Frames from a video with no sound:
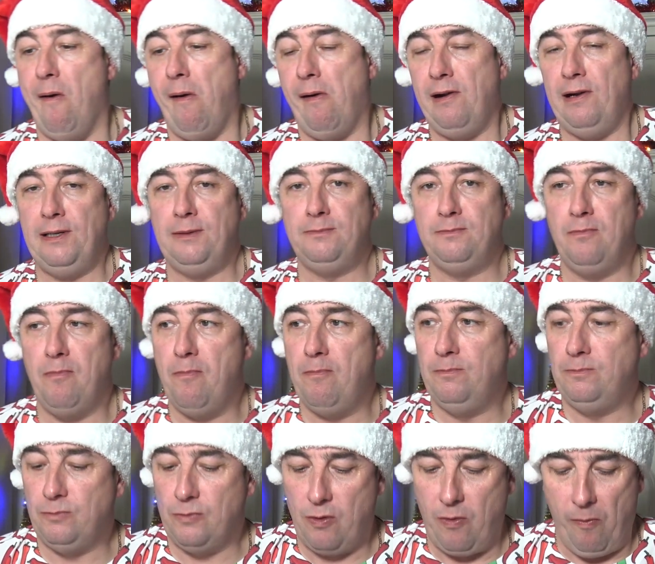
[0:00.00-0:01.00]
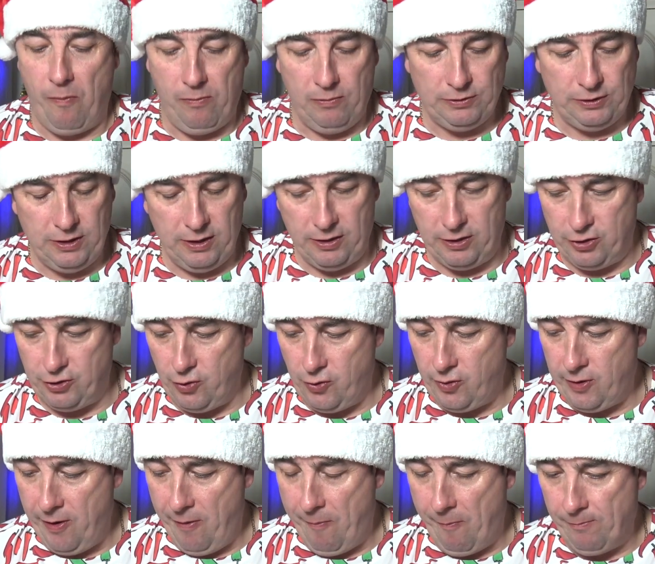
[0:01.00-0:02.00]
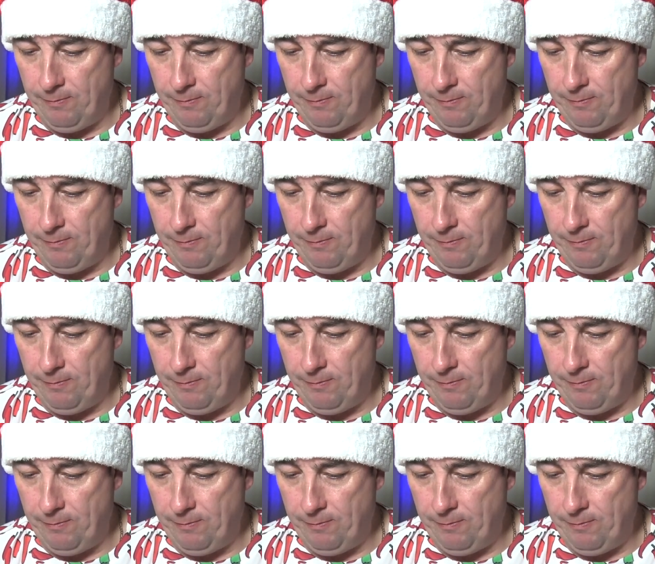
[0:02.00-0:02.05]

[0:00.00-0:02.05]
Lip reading: What's the other joke?